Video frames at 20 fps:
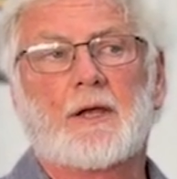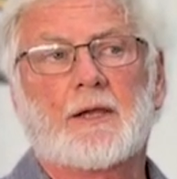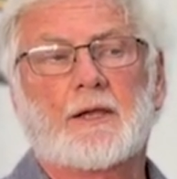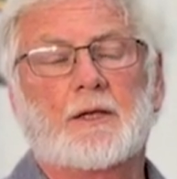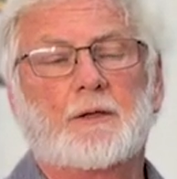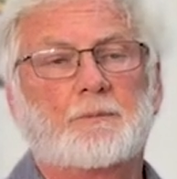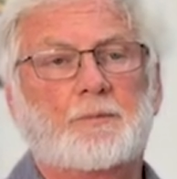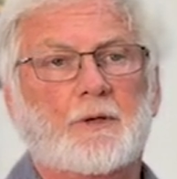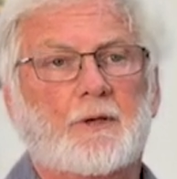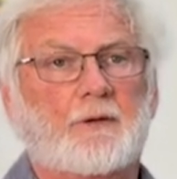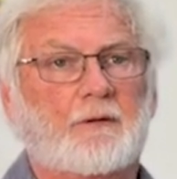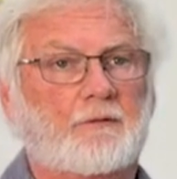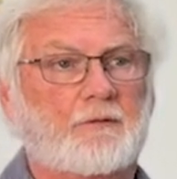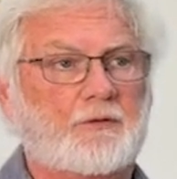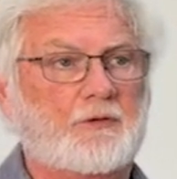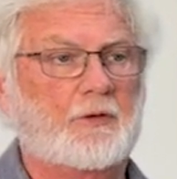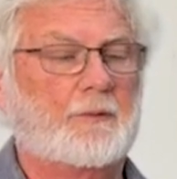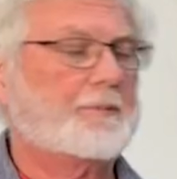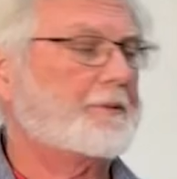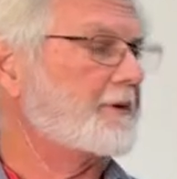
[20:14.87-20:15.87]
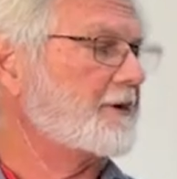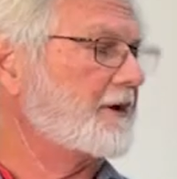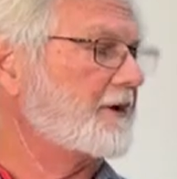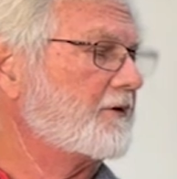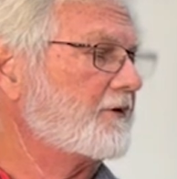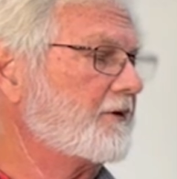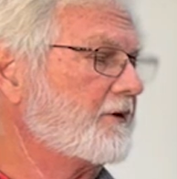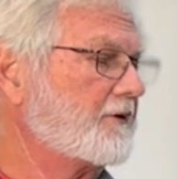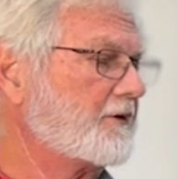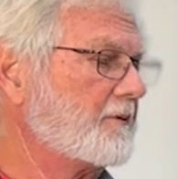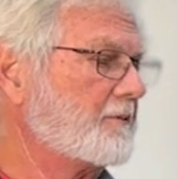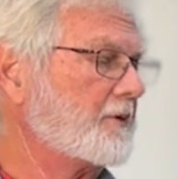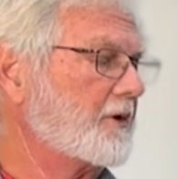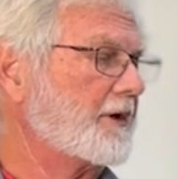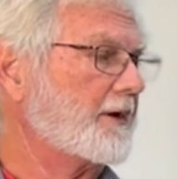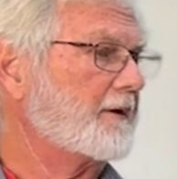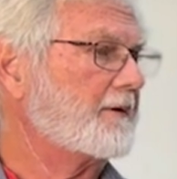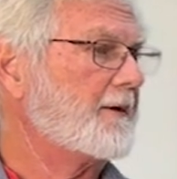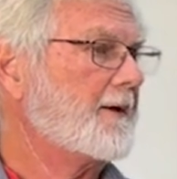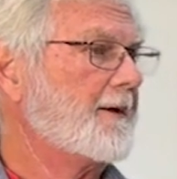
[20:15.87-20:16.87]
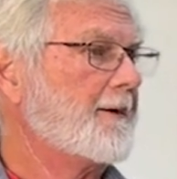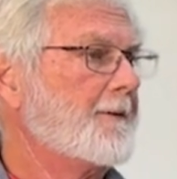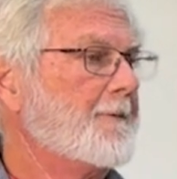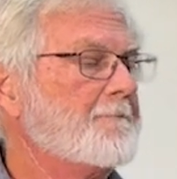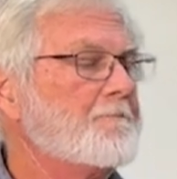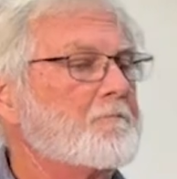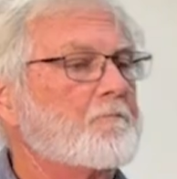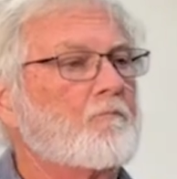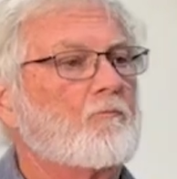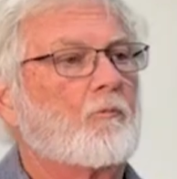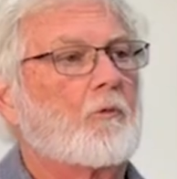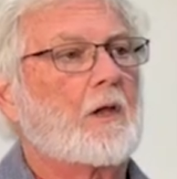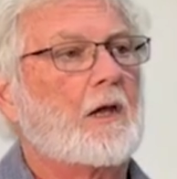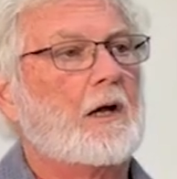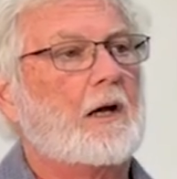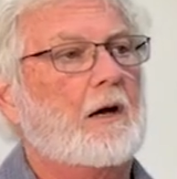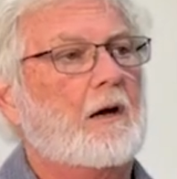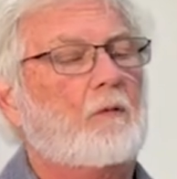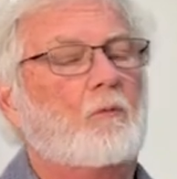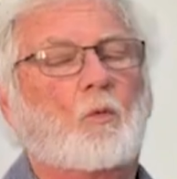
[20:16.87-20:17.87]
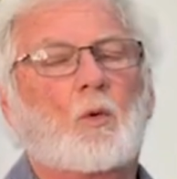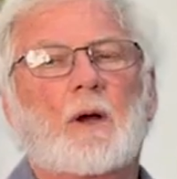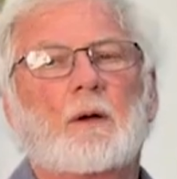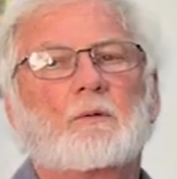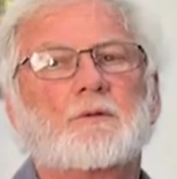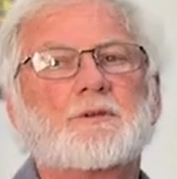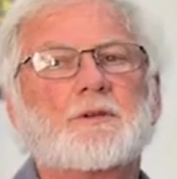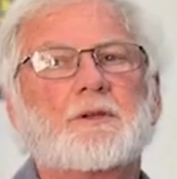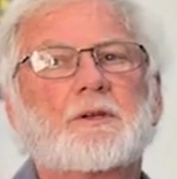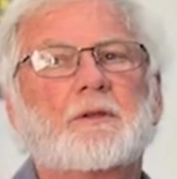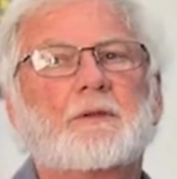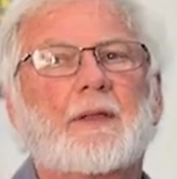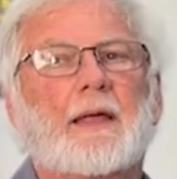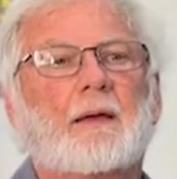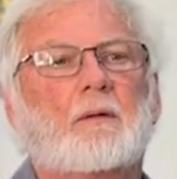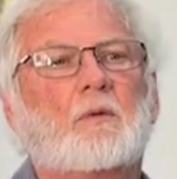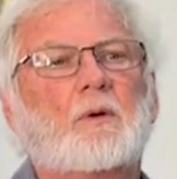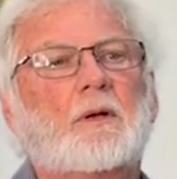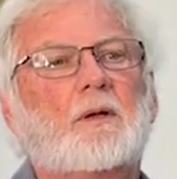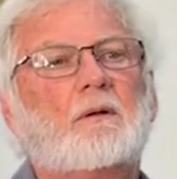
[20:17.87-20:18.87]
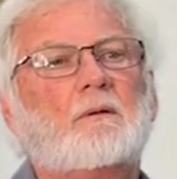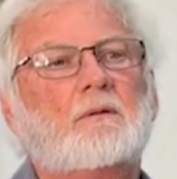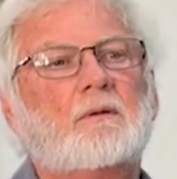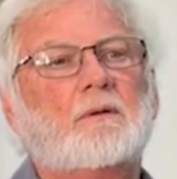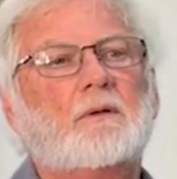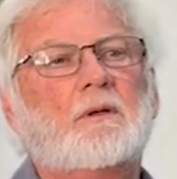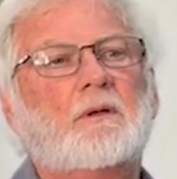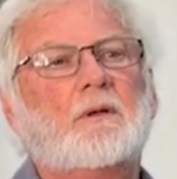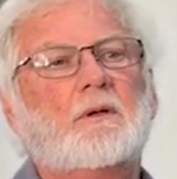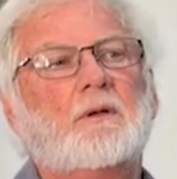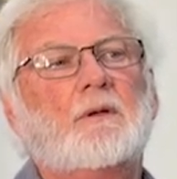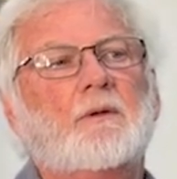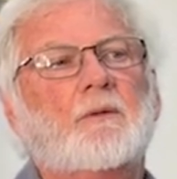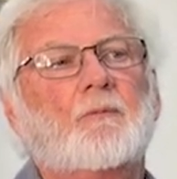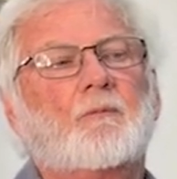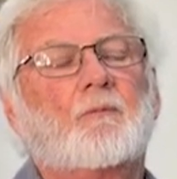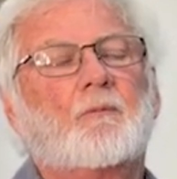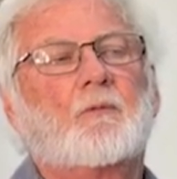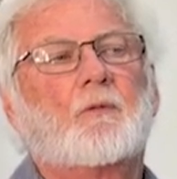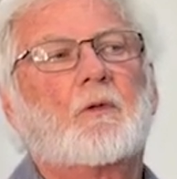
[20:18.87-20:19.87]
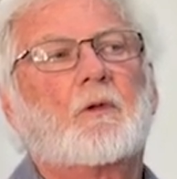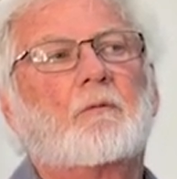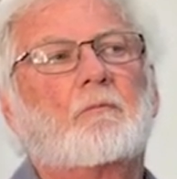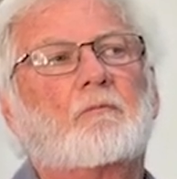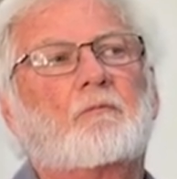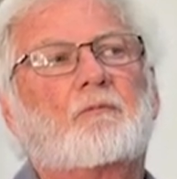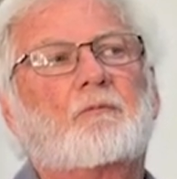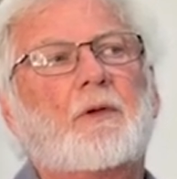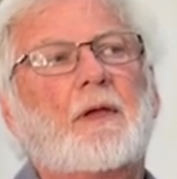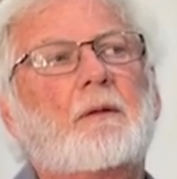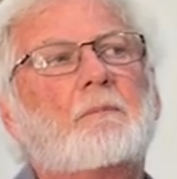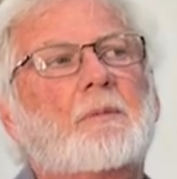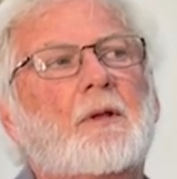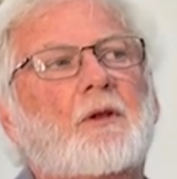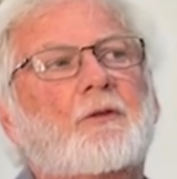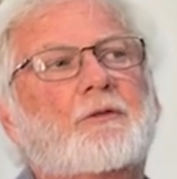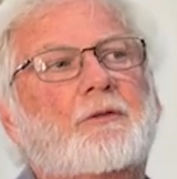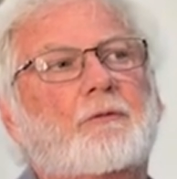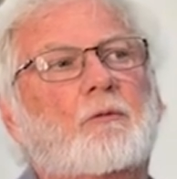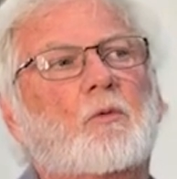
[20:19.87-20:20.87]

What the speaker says: to put a serpentine system on it, why would you do that? Well, fan belts have